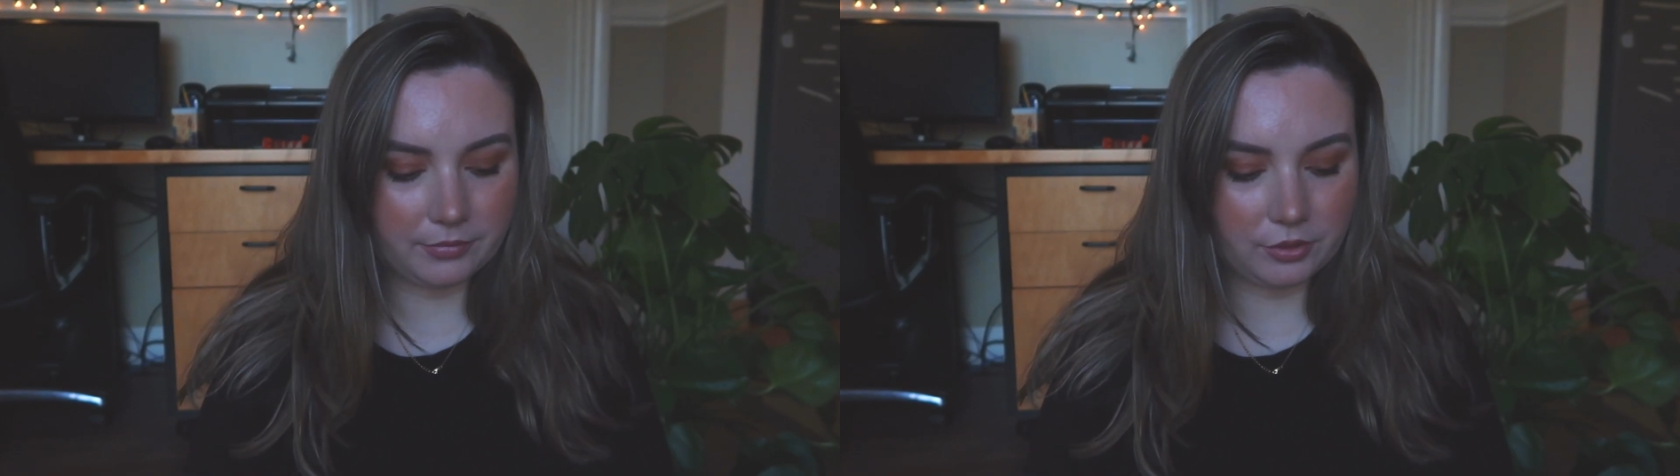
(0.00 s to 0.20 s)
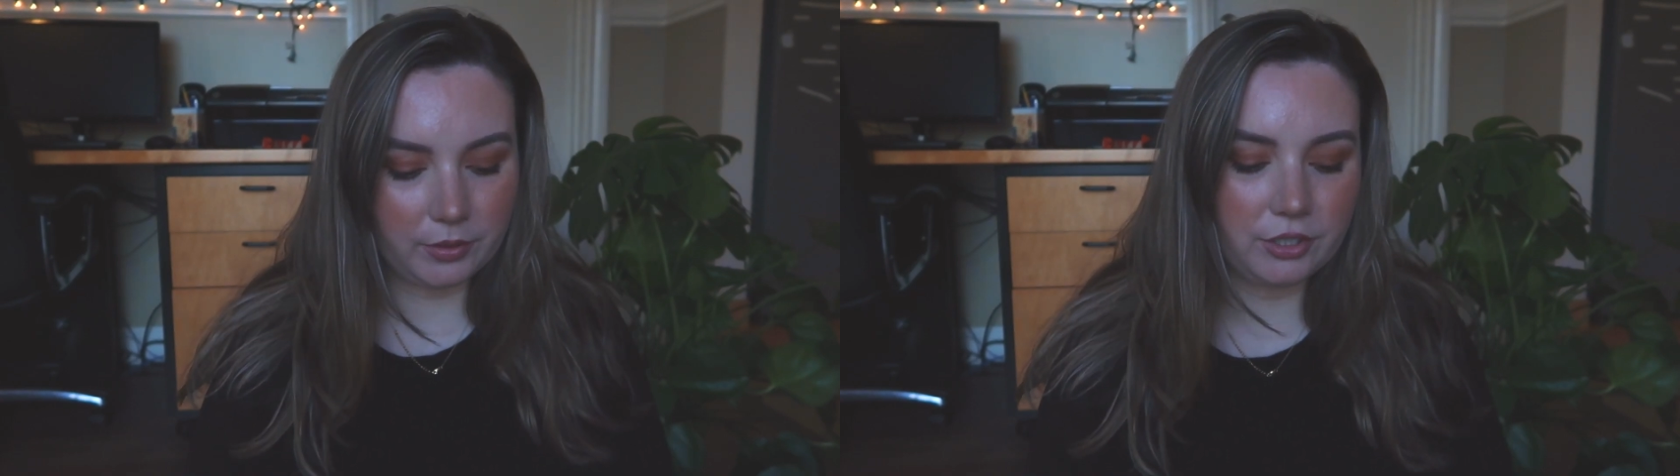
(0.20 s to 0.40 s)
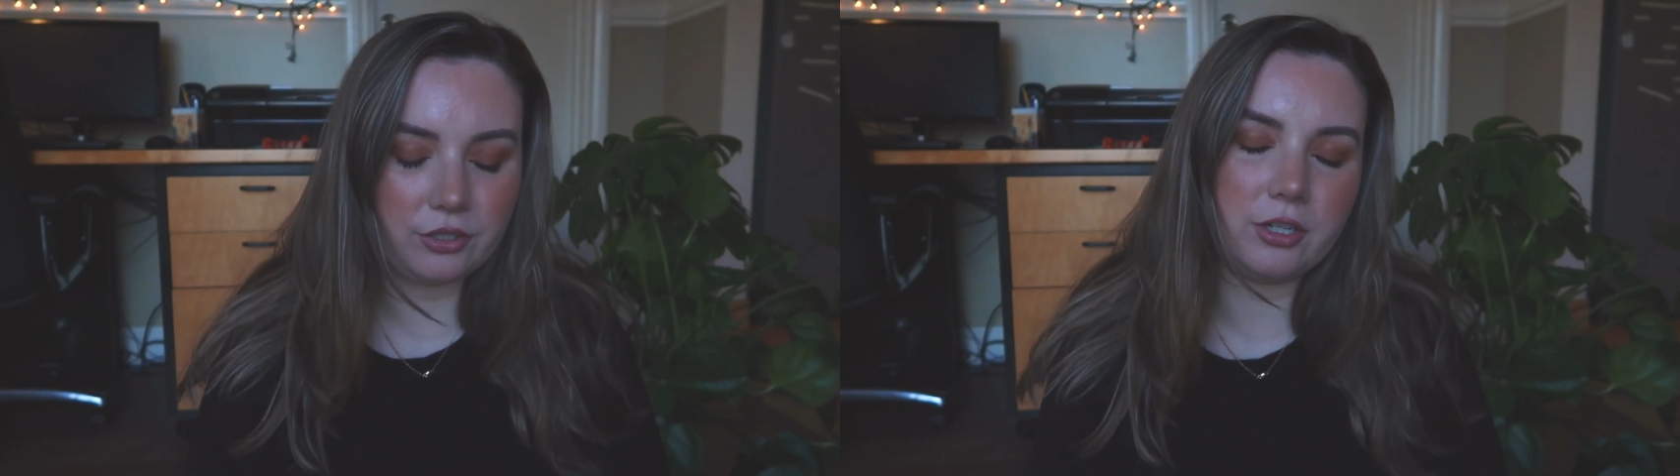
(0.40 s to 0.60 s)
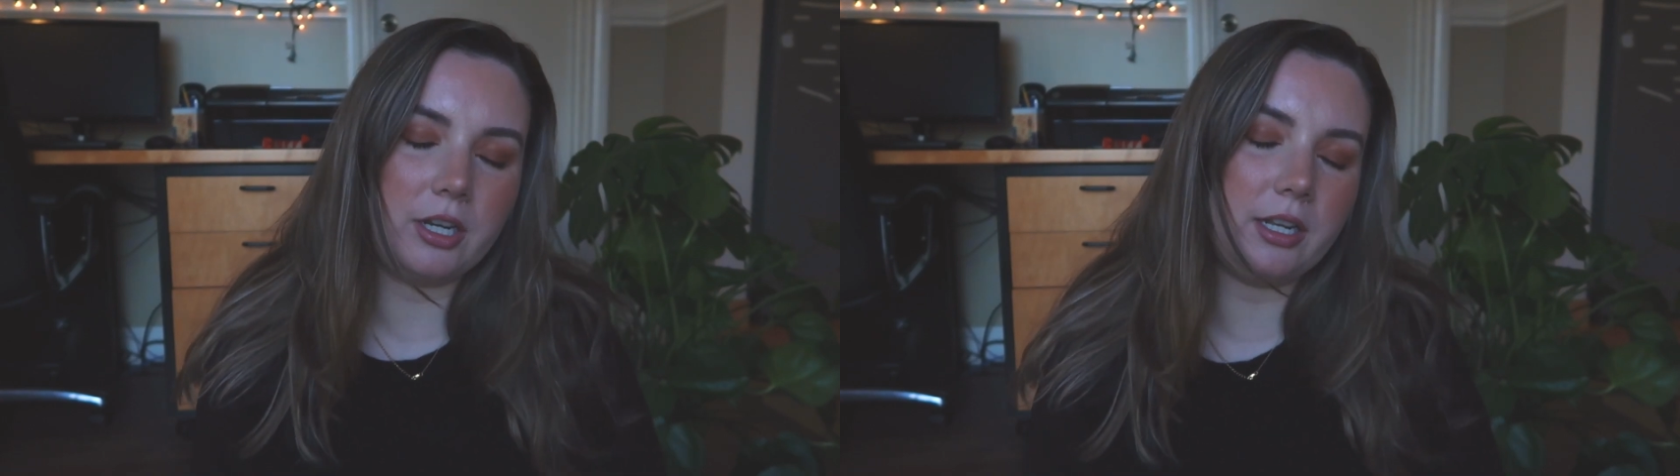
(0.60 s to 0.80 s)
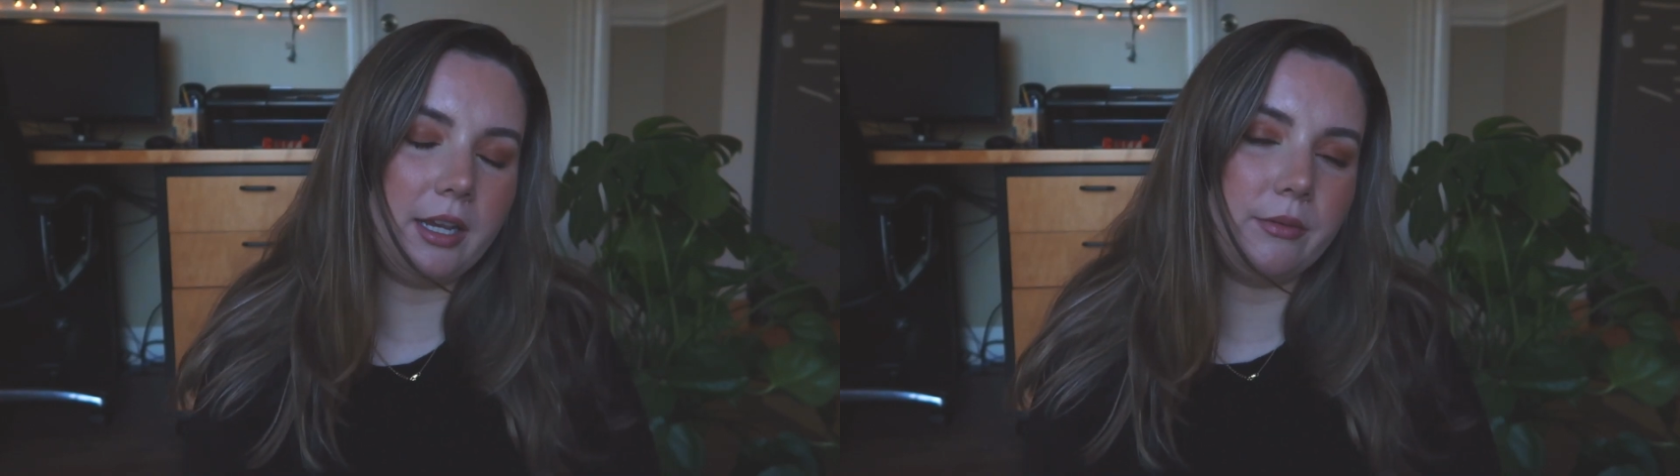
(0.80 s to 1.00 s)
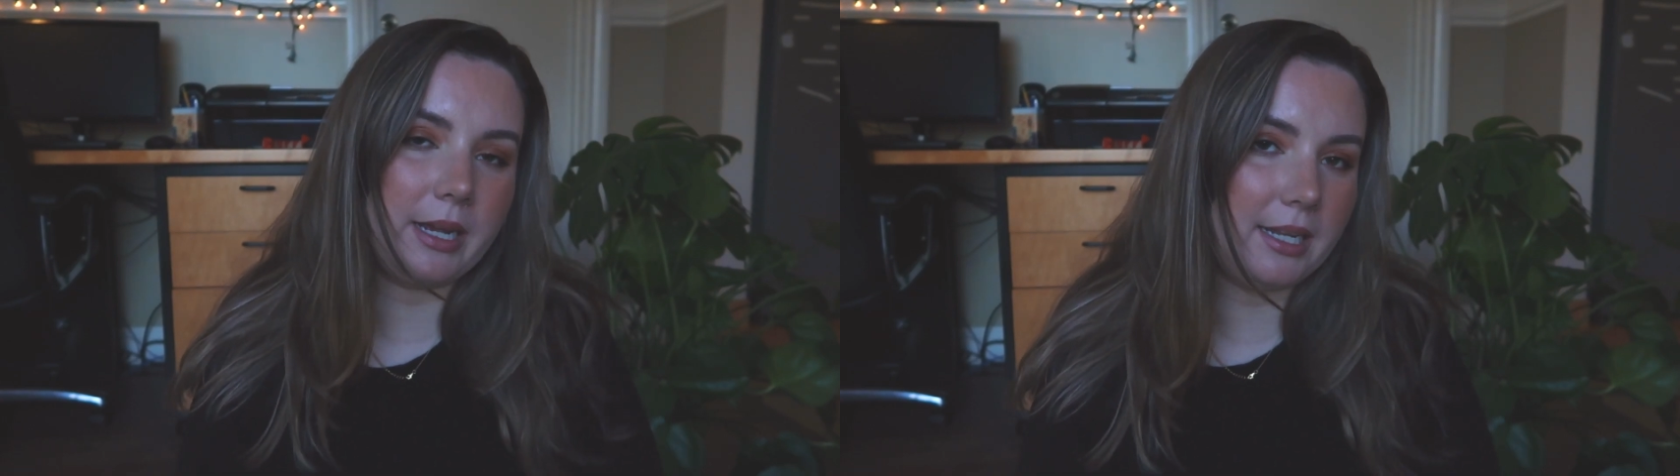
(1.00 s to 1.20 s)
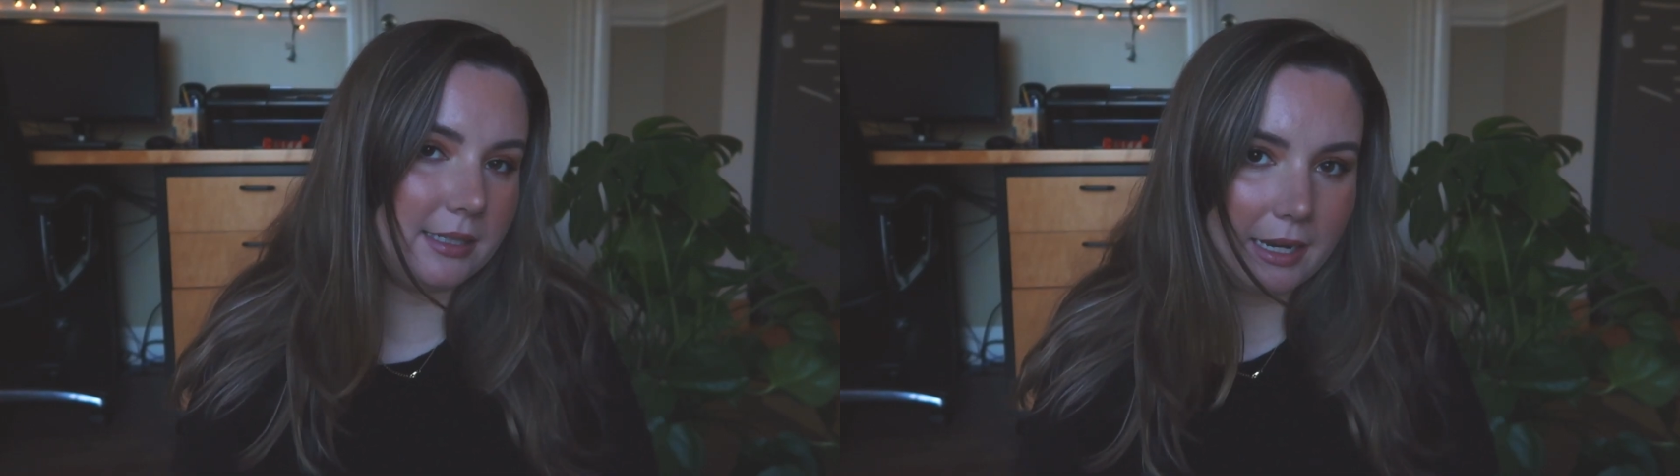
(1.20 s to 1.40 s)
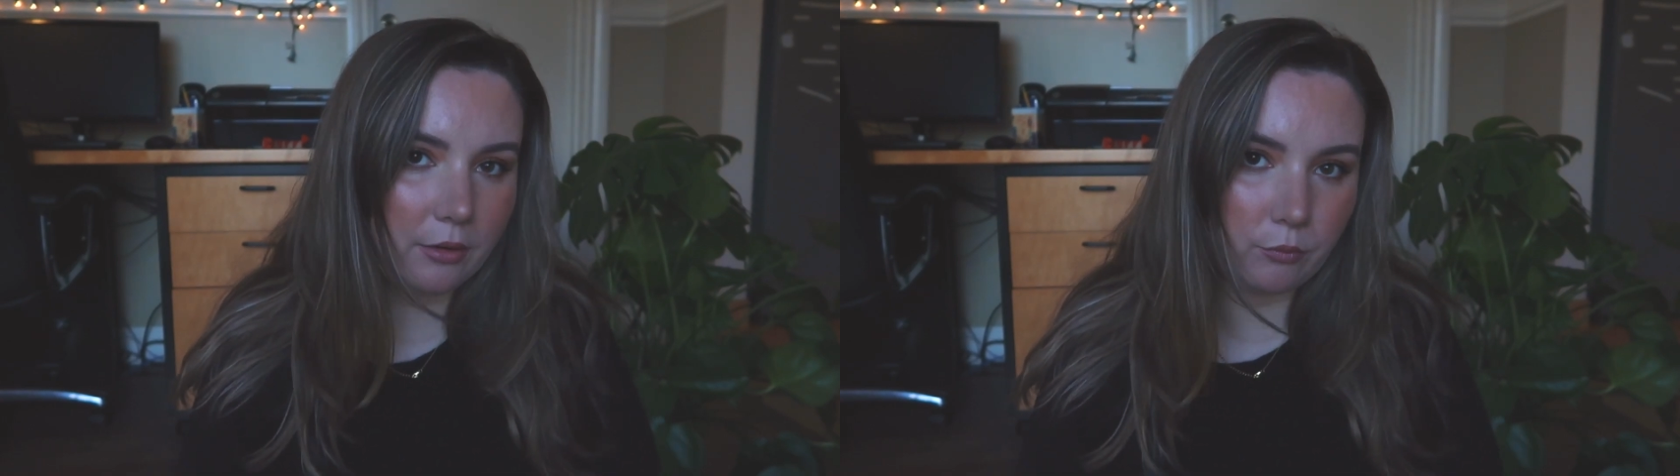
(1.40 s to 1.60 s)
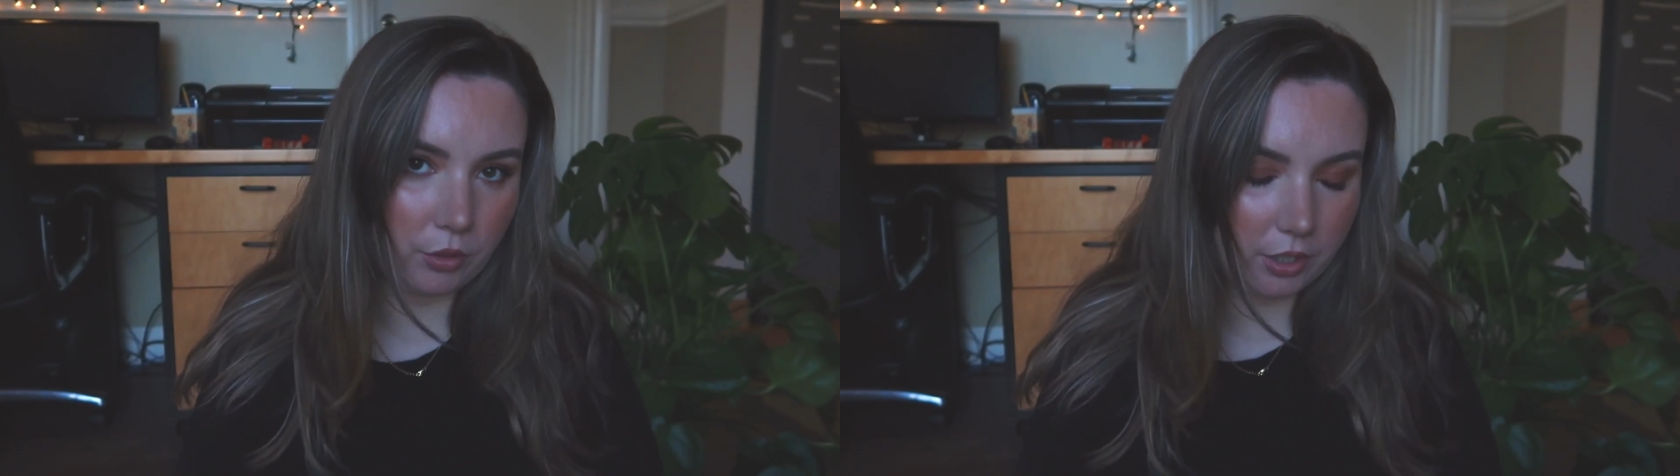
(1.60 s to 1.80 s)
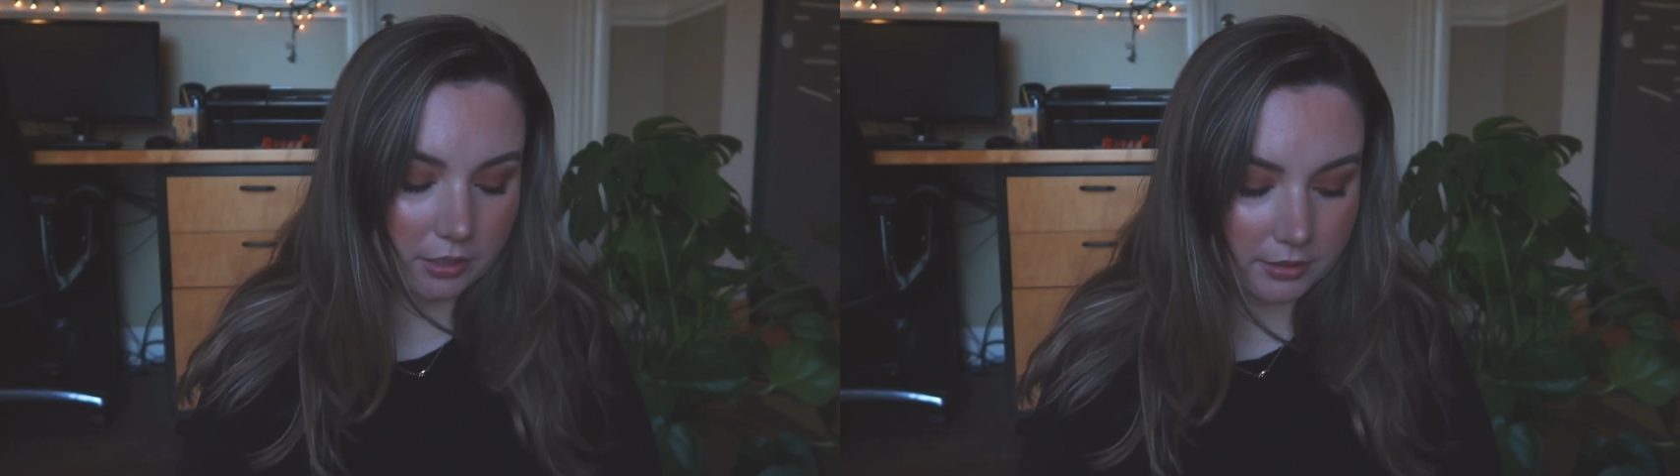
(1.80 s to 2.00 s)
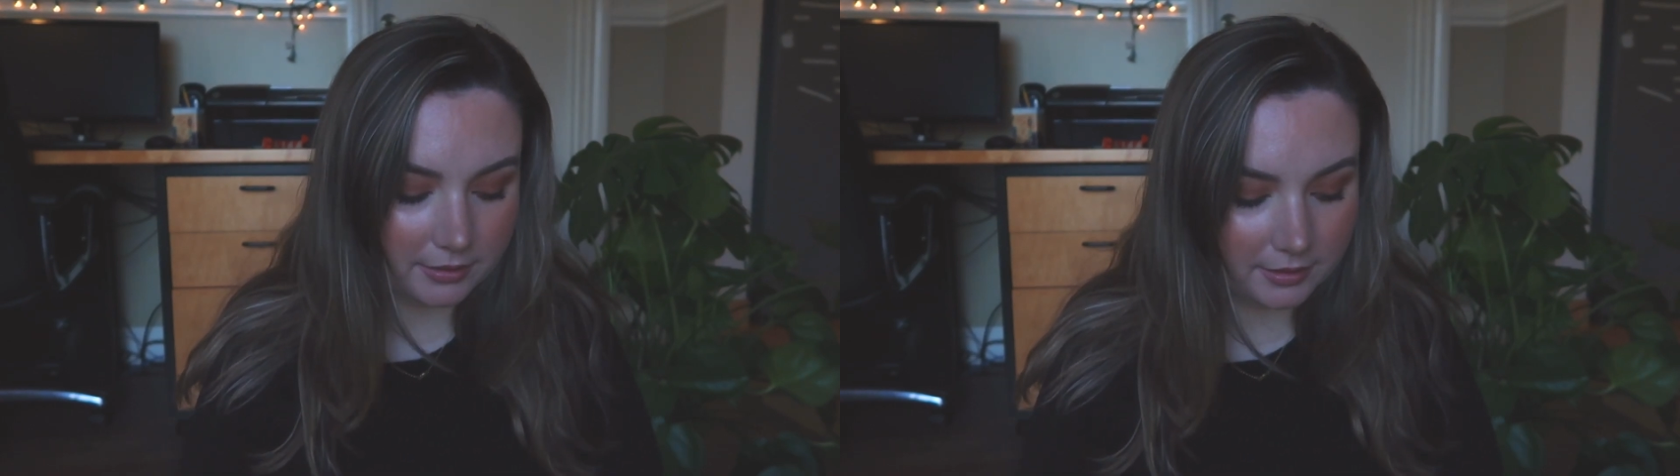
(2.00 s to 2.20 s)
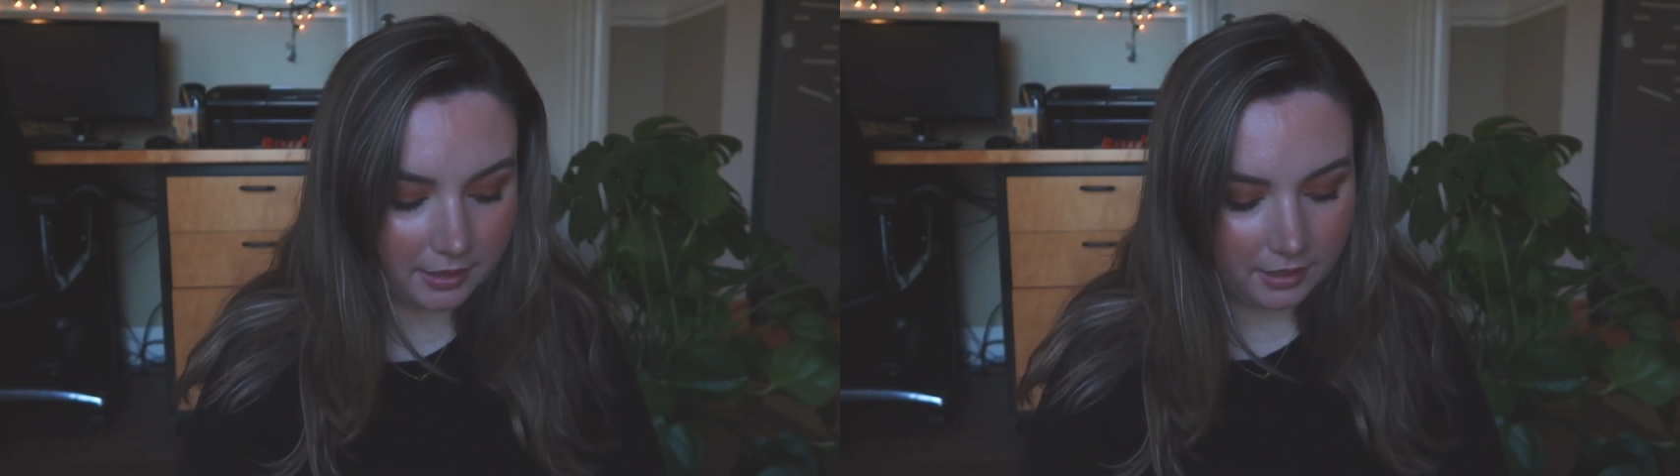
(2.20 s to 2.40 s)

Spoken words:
So I just started like writing down words,